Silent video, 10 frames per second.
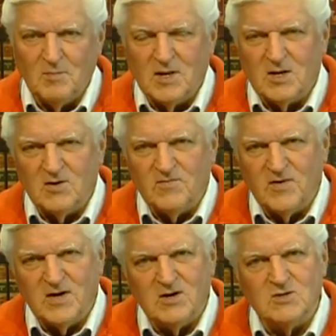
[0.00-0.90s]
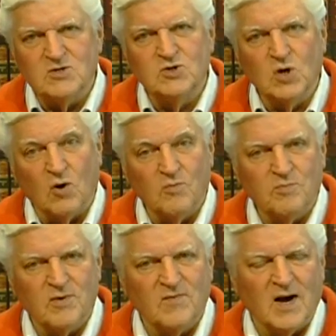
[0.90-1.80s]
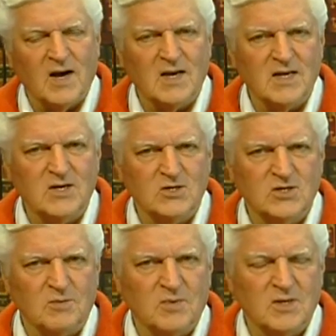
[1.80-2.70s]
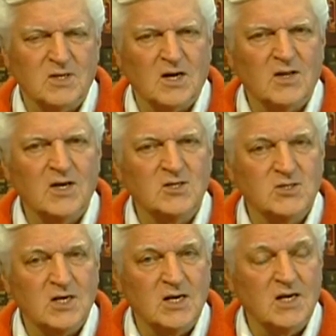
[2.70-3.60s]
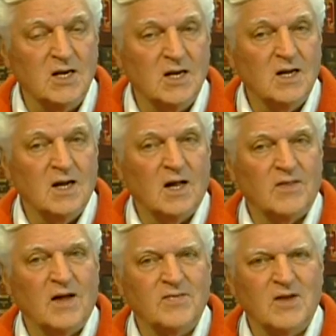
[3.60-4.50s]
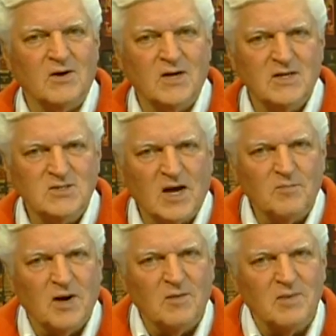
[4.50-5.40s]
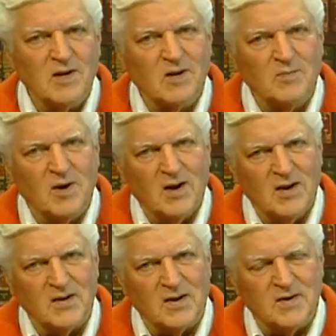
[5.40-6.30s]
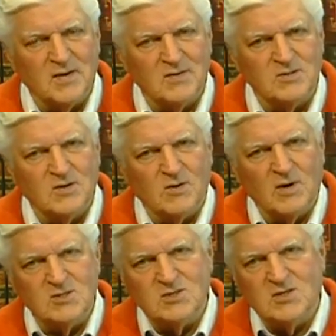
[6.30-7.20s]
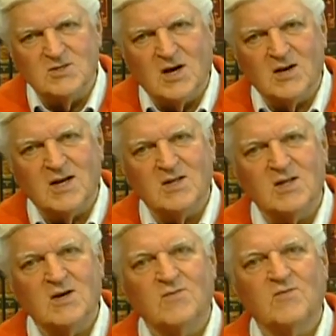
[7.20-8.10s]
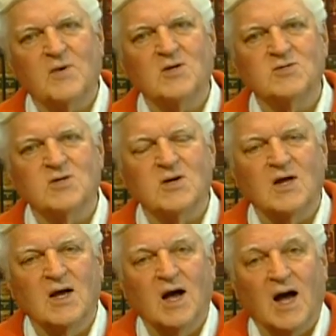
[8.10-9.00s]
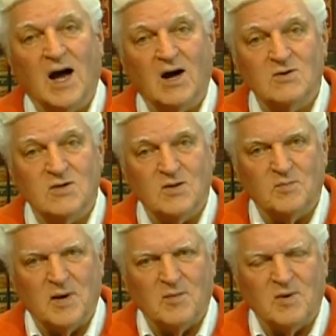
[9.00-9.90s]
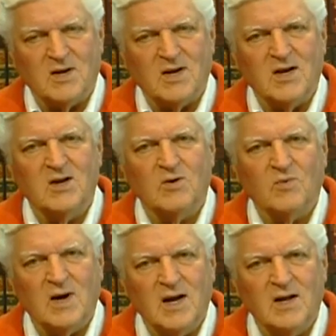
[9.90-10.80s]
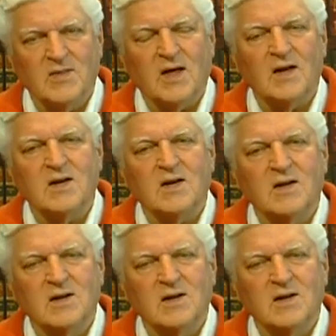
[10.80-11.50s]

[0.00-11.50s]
Political figures don't provide leadership until they see that there is a public behind it. So the question is how to get the information out to the public in a way that,